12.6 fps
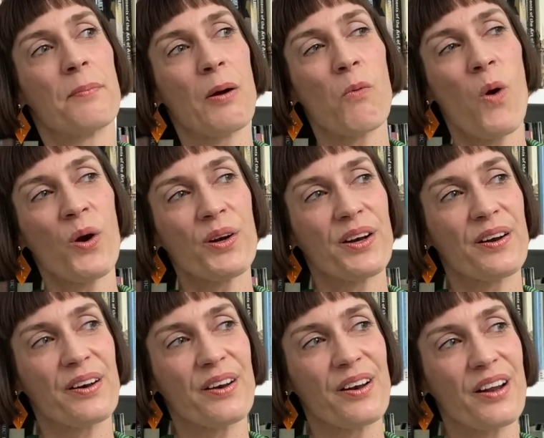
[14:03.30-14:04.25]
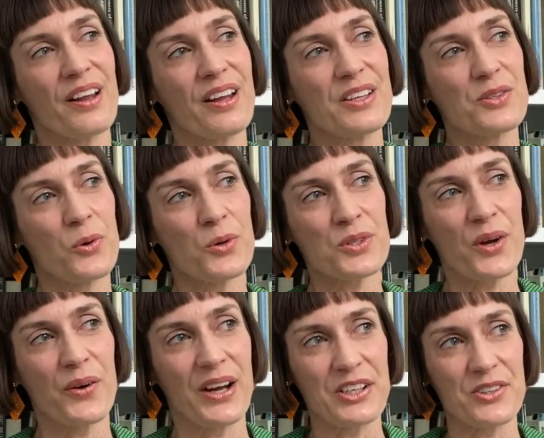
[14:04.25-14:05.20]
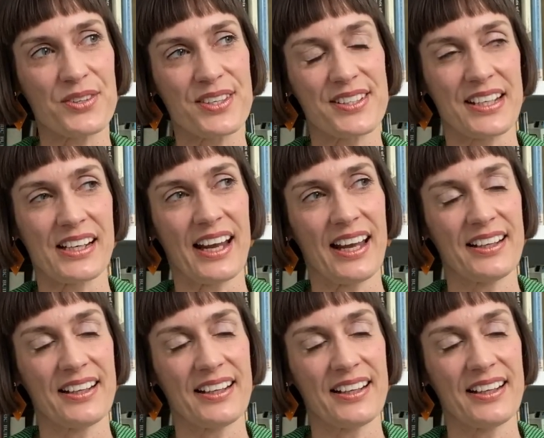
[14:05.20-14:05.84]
But what is also interesting,